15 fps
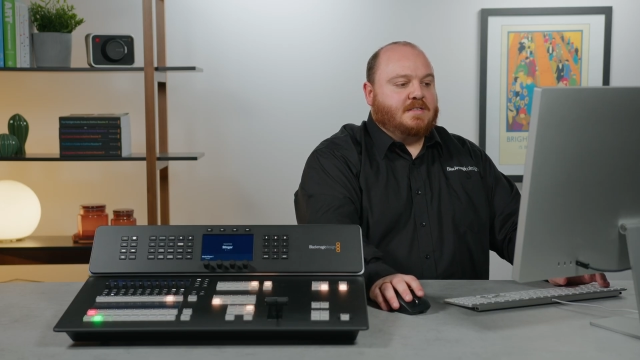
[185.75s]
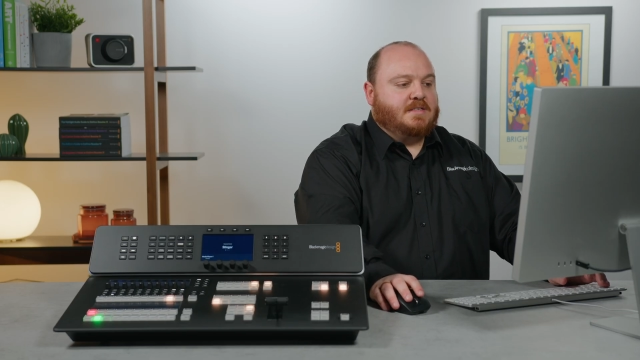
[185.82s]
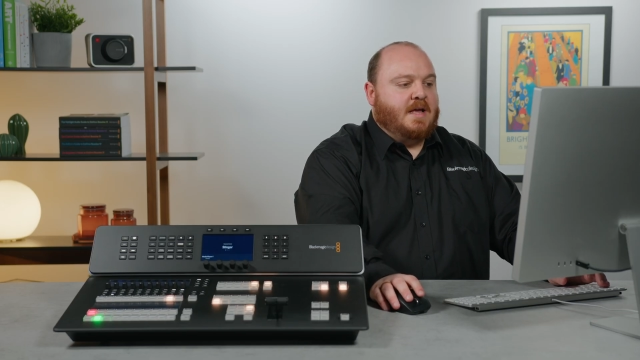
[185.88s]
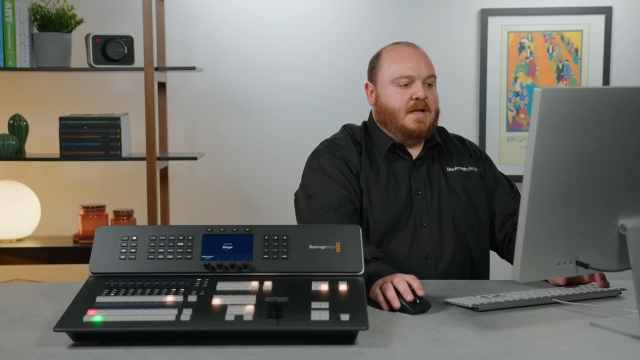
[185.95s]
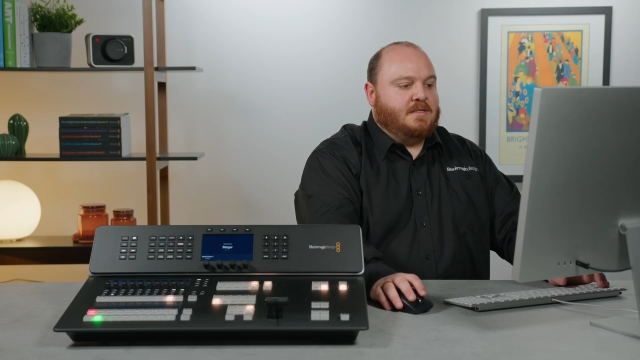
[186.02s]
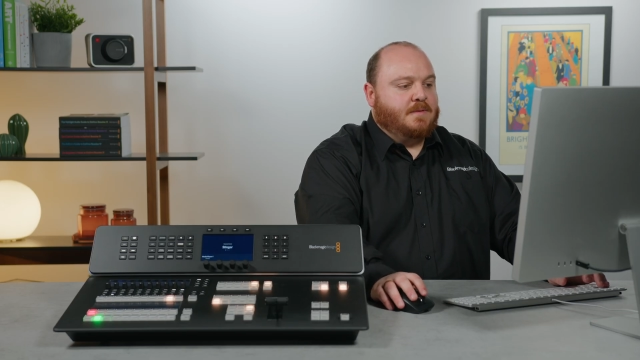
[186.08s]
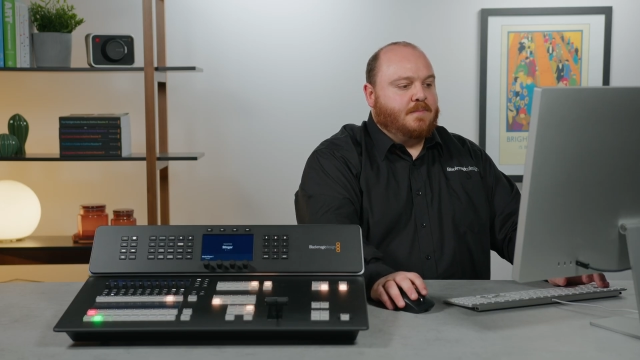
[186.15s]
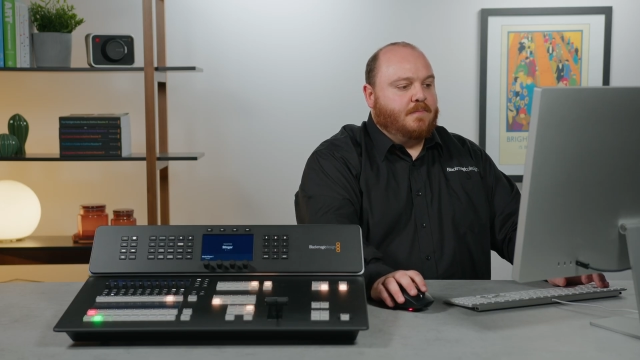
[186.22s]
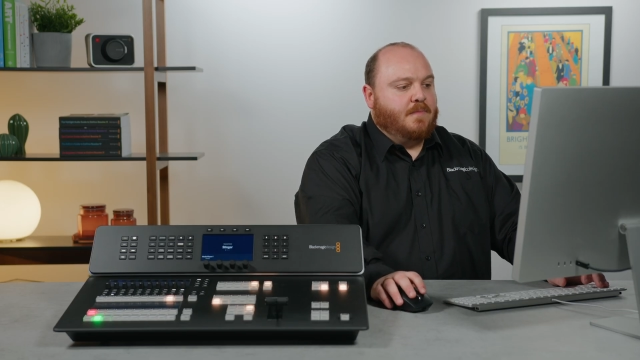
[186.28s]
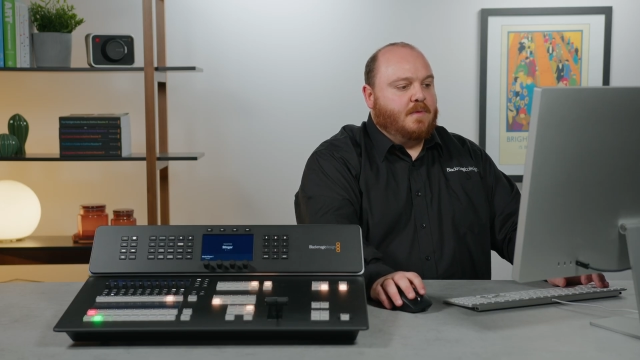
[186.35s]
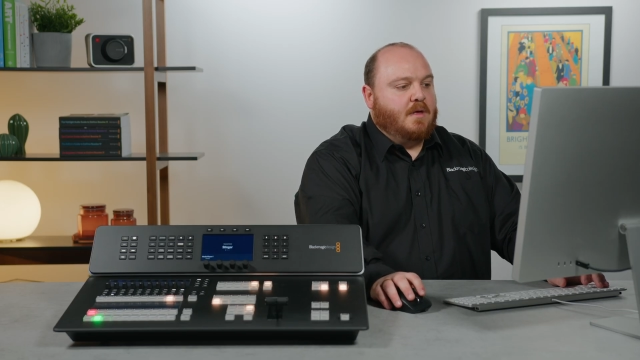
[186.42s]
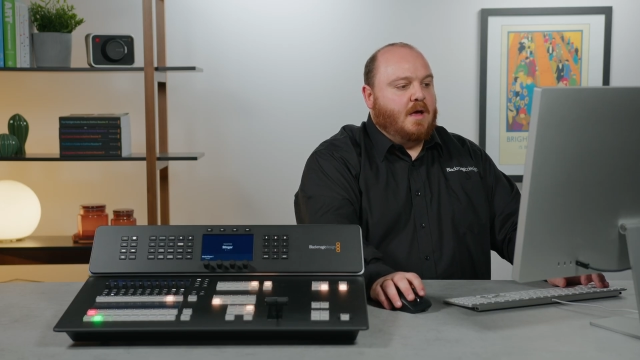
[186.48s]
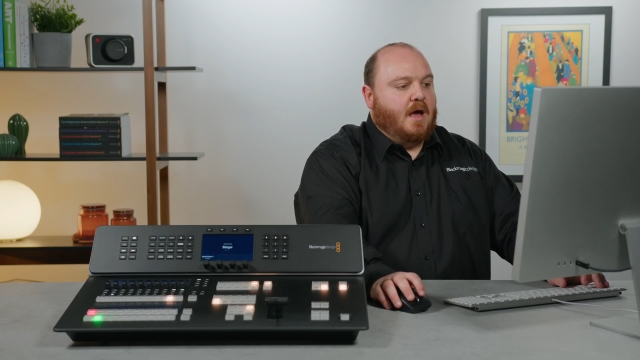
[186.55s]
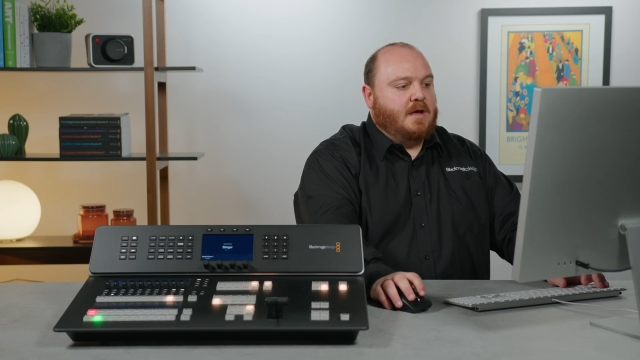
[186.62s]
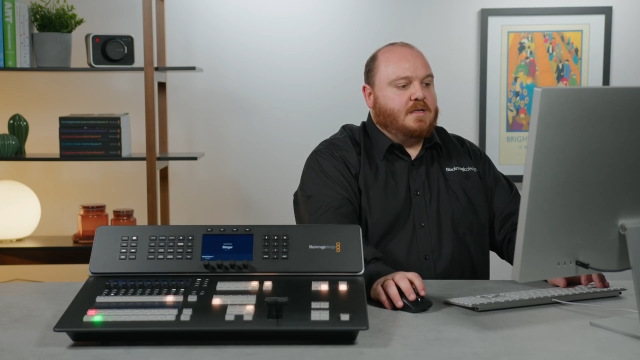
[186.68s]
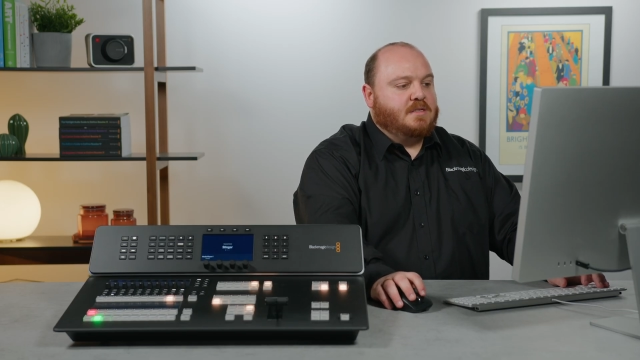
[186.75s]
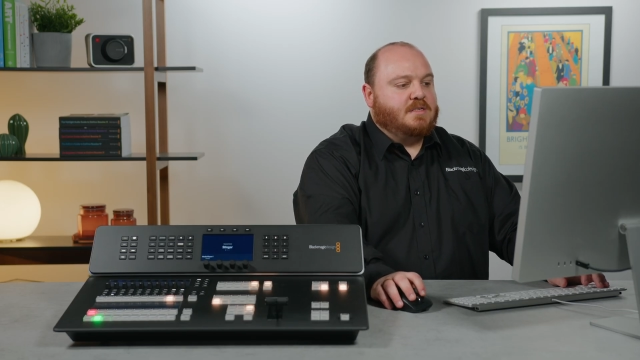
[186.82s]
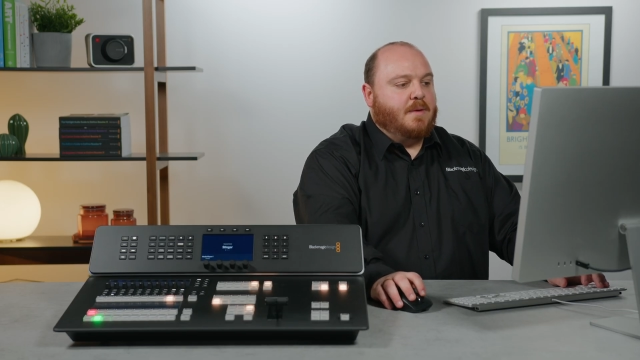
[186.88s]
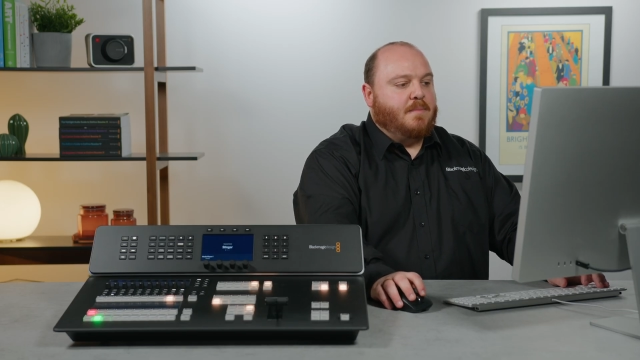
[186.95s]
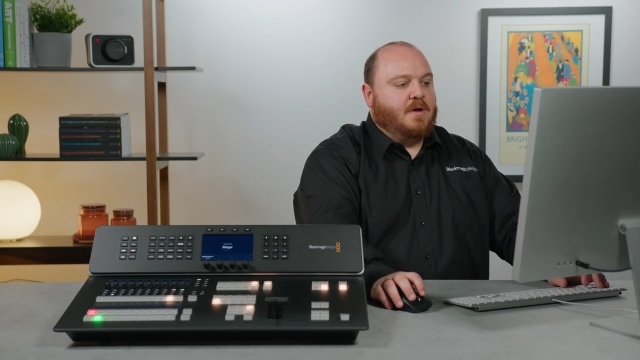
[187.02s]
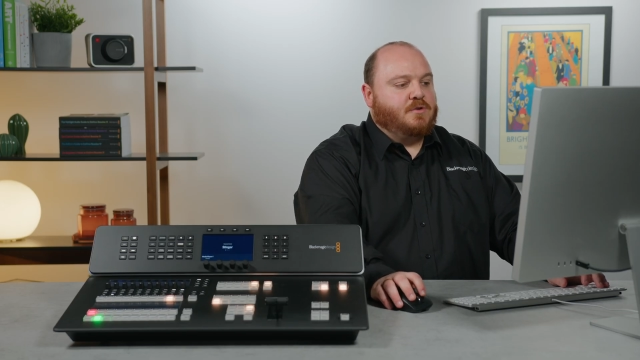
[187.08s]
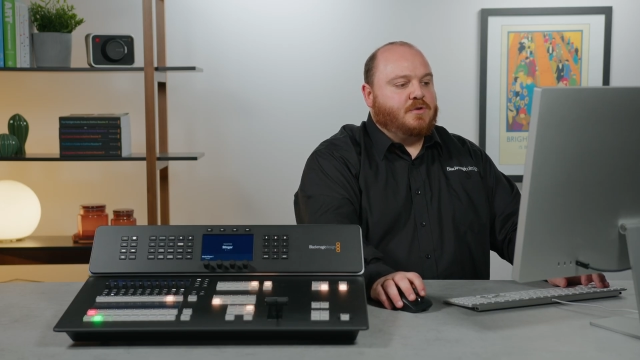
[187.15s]
set. I can
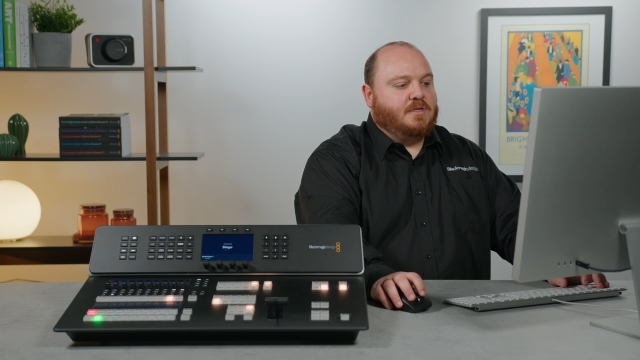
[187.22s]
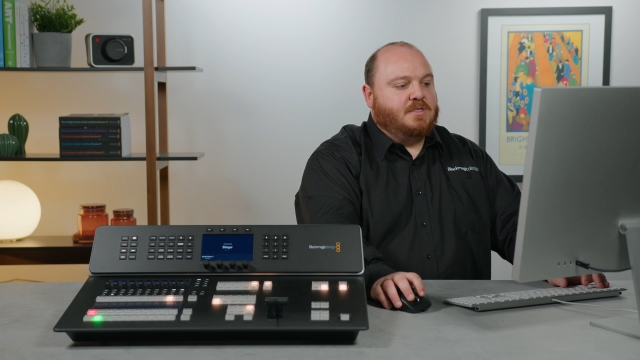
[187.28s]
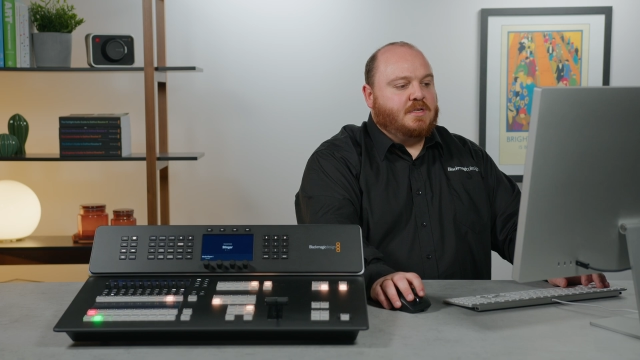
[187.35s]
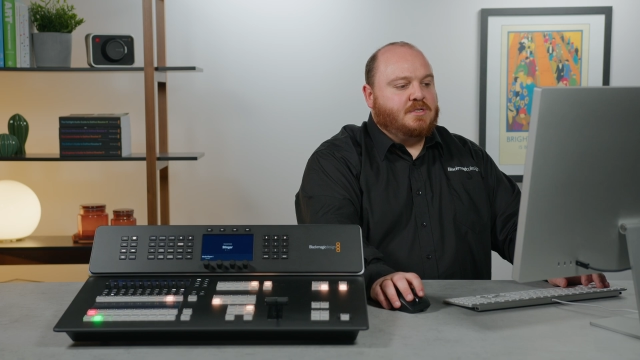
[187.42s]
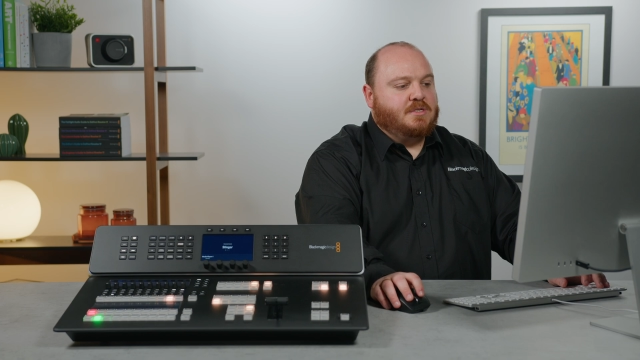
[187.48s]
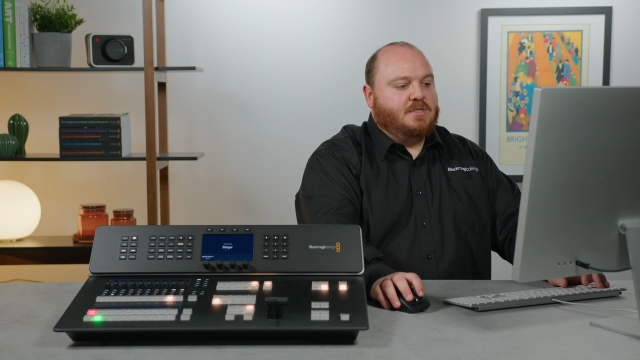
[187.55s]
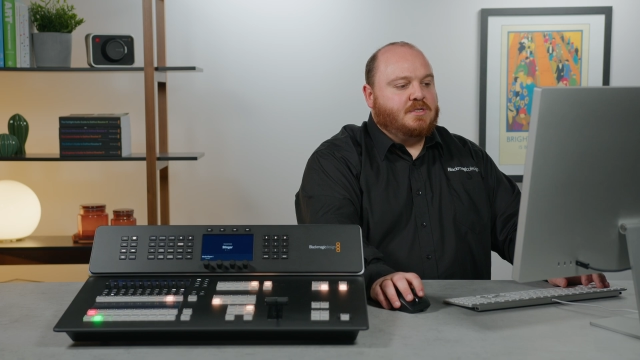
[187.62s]
set my transition